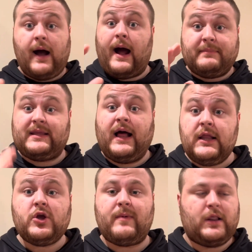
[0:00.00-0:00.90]
I'm
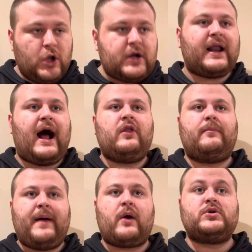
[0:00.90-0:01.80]
telling you, man, look at how the
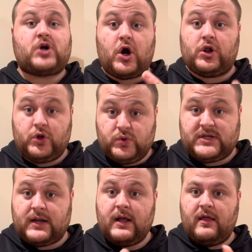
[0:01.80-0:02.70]
Penguins are
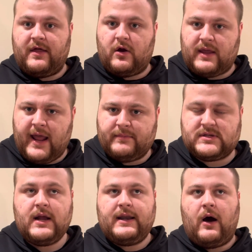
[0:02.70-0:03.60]
losing their games.
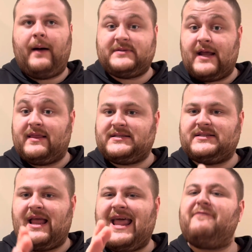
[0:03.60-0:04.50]
Now, I'm saying this
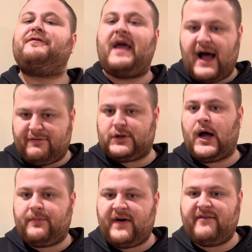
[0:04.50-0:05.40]
is if they have a
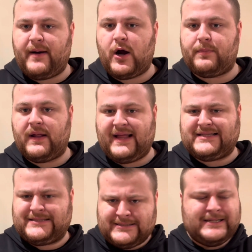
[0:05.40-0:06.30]
top 5 power play.
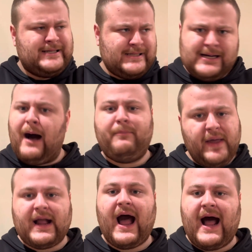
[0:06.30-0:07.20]
That's a
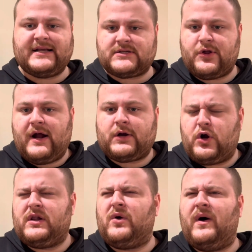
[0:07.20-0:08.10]
big ask. They're at
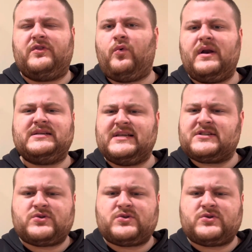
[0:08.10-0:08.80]
currently, what, 26,